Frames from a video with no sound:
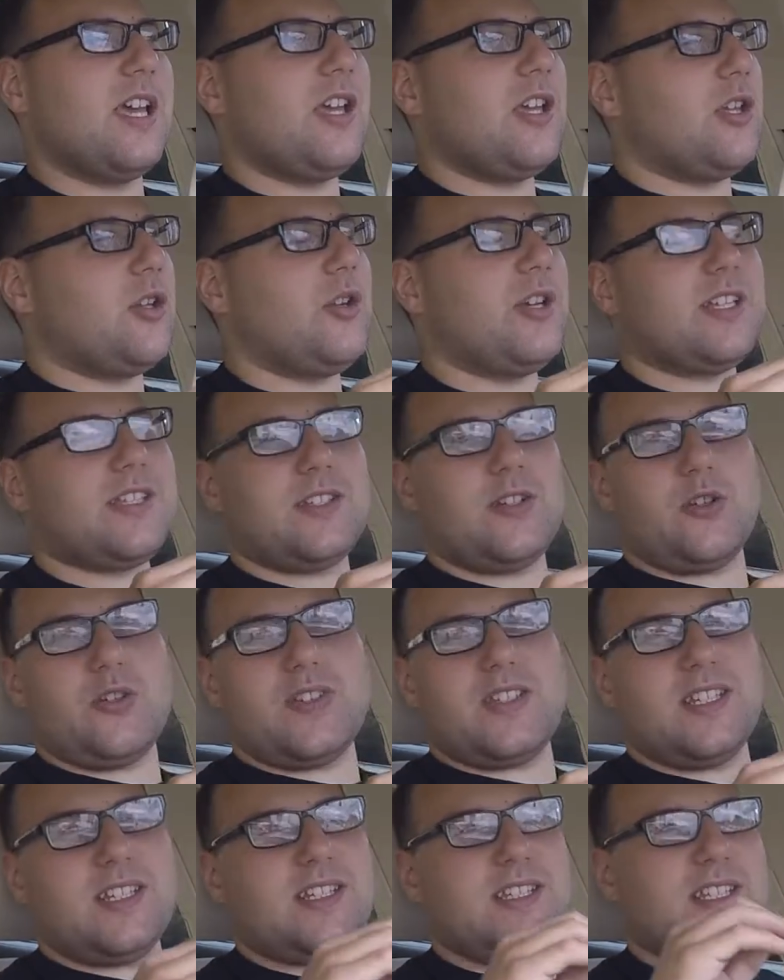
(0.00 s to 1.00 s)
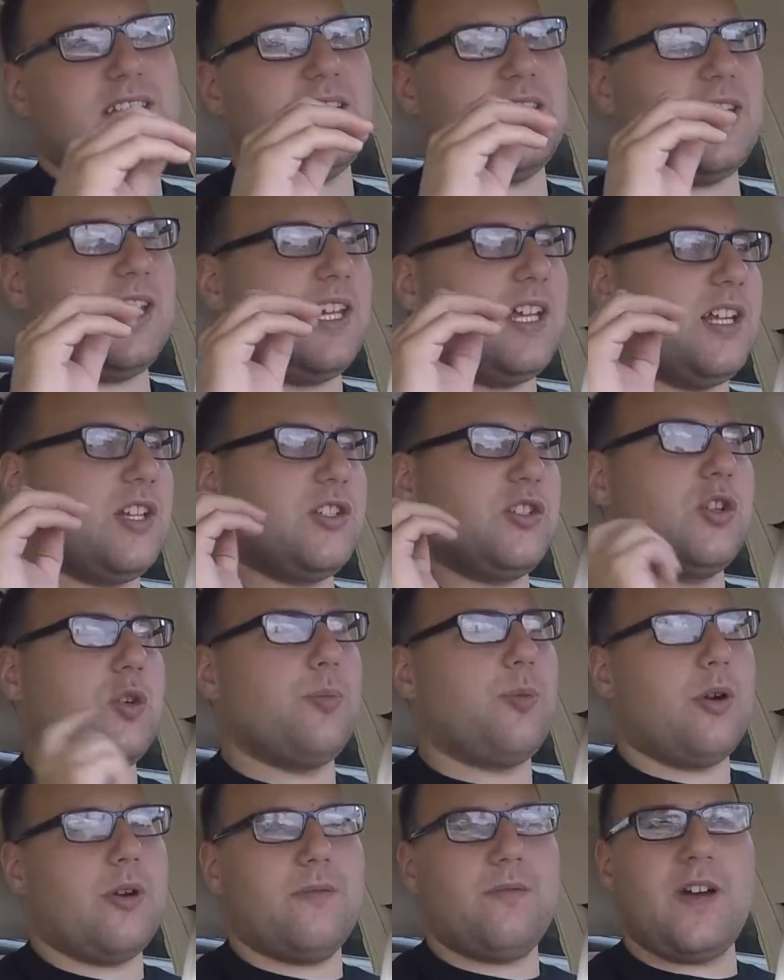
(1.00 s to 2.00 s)
you get 0 to 60 in
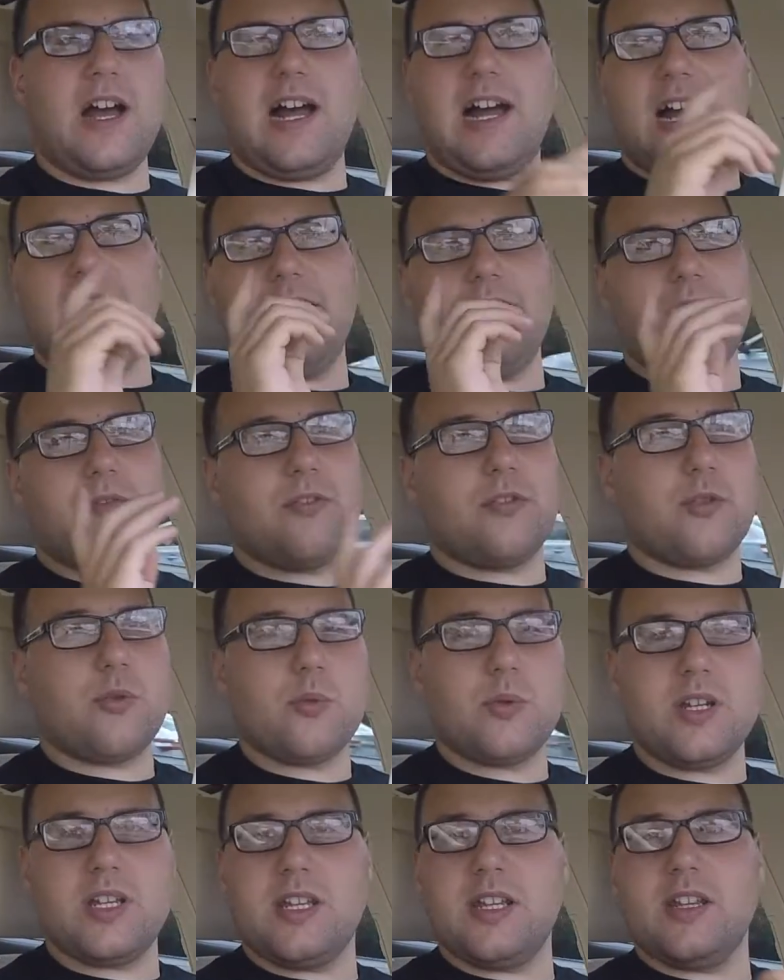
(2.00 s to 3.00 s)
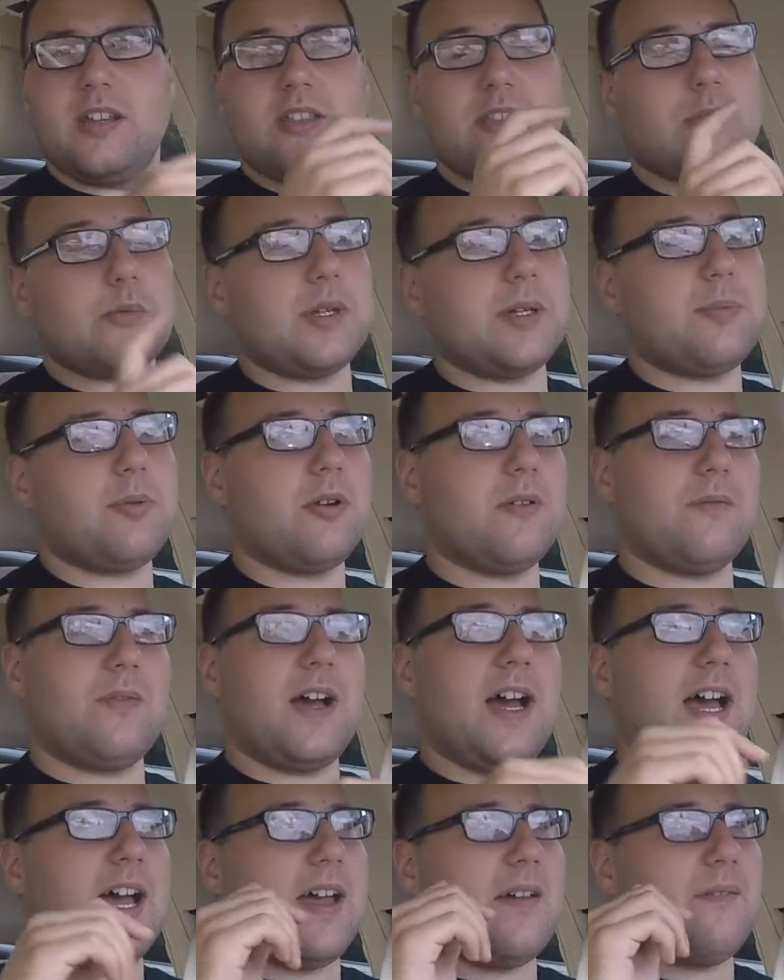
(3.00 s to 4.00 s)
2.5, 3,
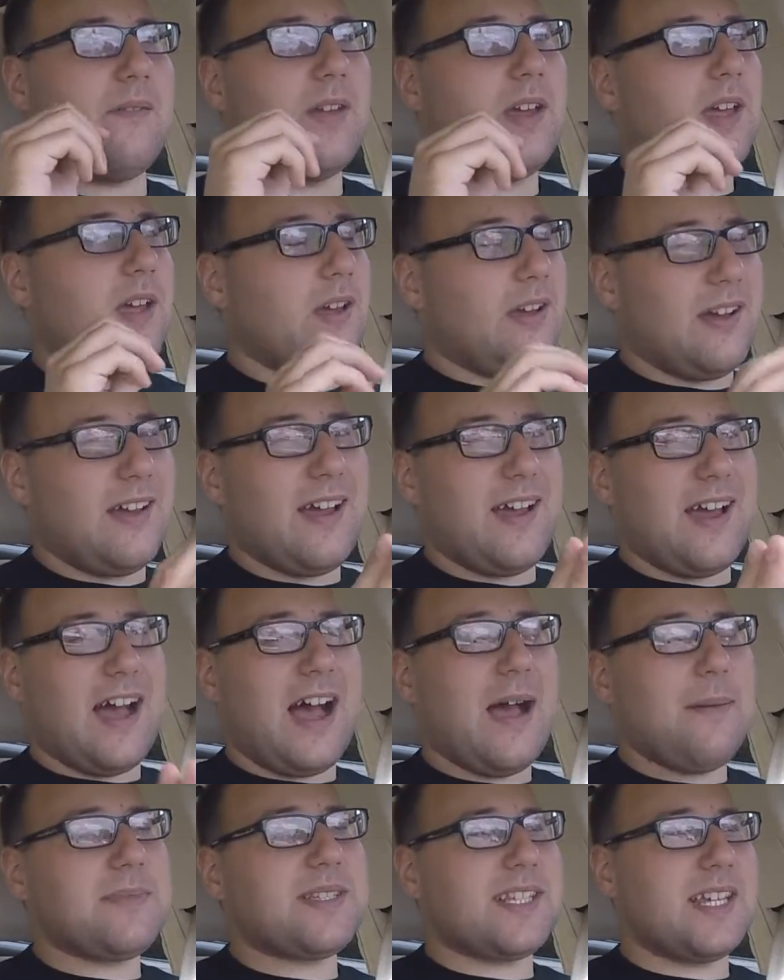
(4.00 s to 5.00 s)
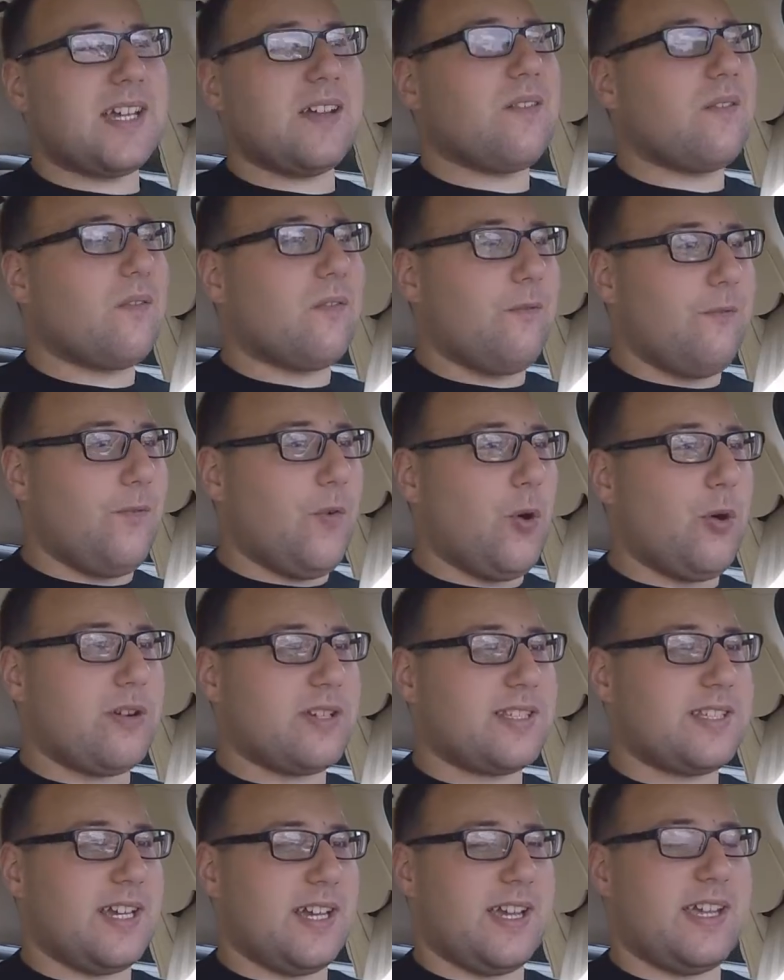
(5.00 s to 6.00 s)
3.5. I'm saying 4
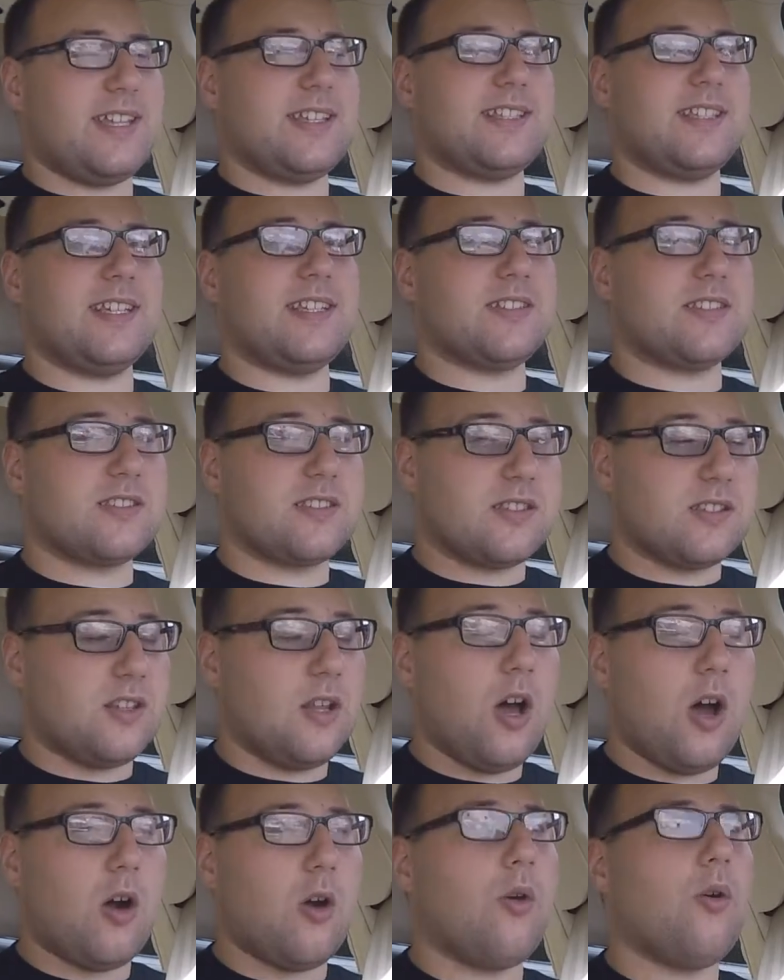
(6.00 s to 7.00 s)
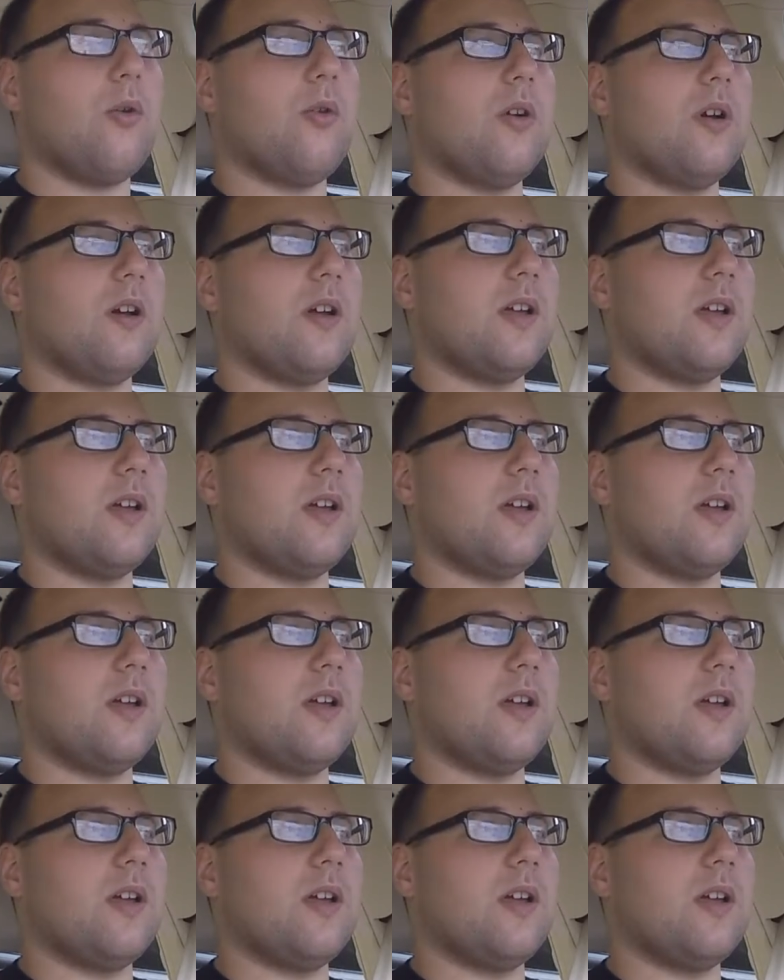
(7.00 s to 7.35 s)
seconds is slow.